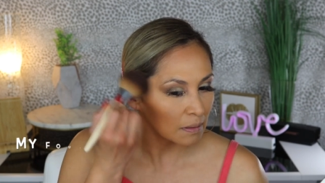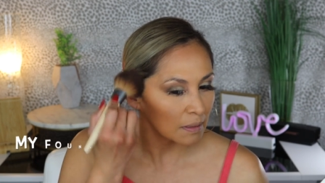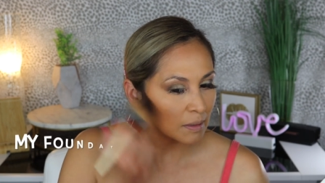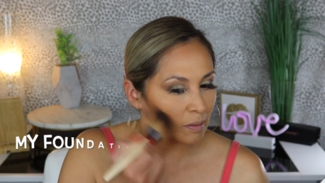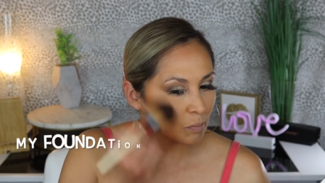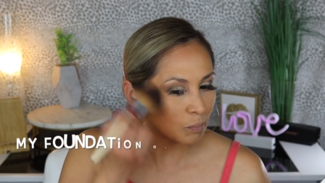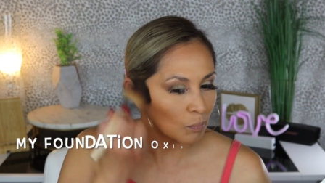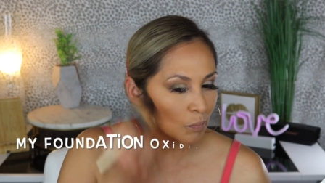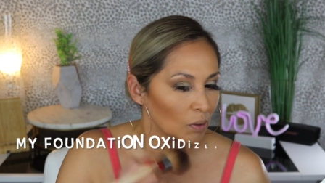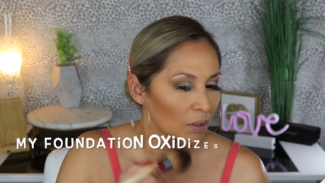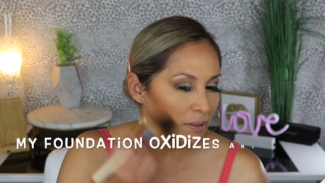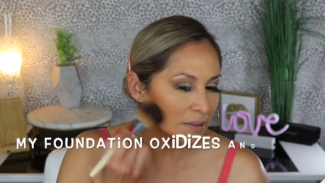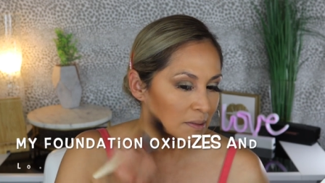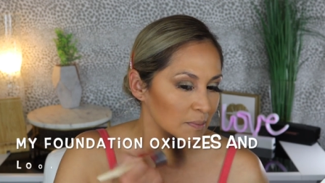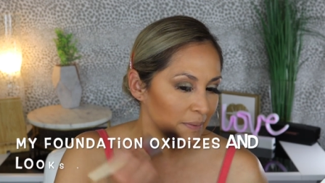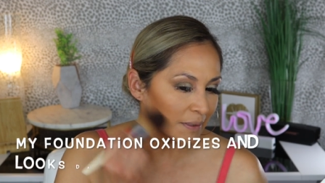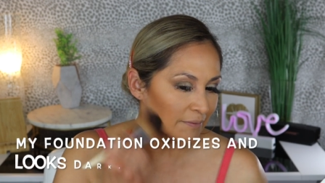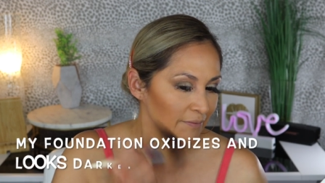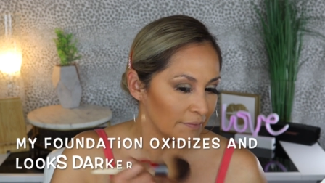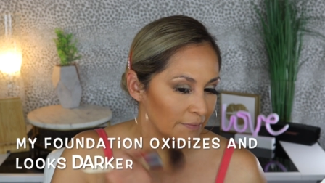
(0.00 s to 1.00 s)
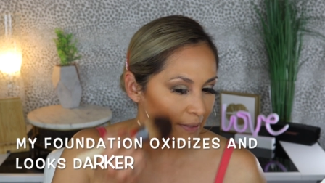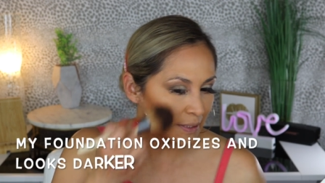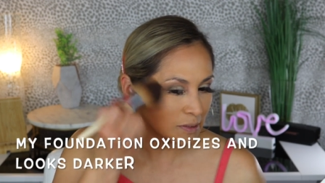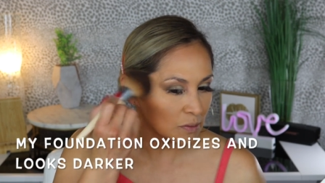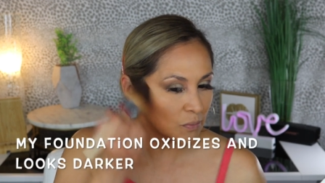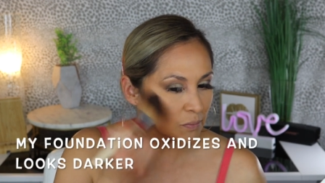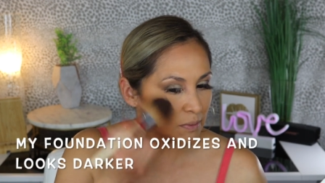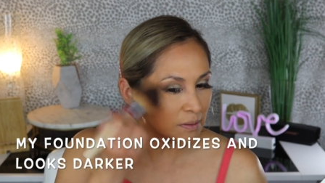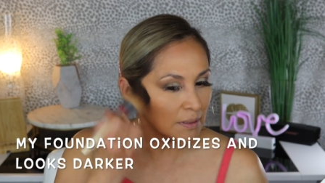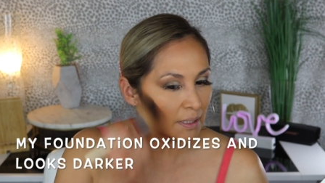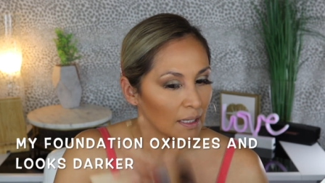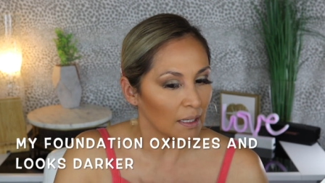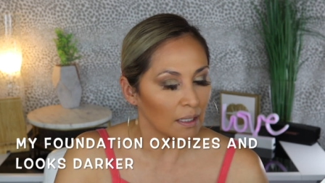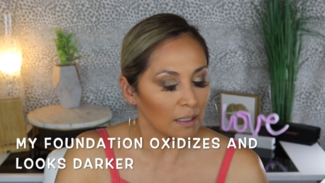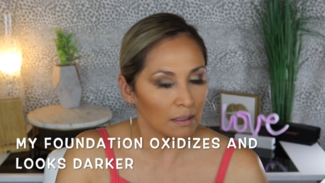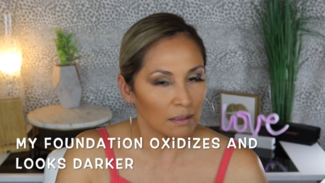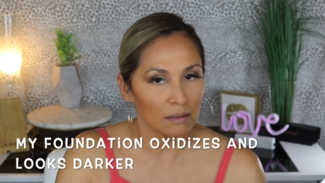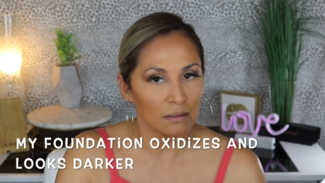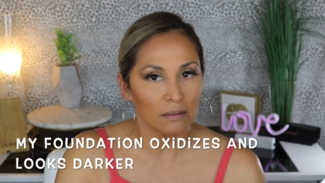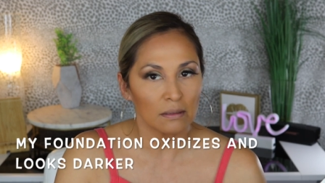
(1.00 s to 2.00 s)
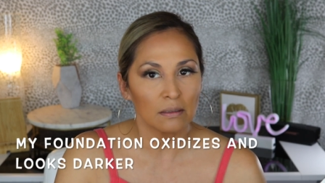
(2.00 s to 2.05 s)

And bronze my face with that.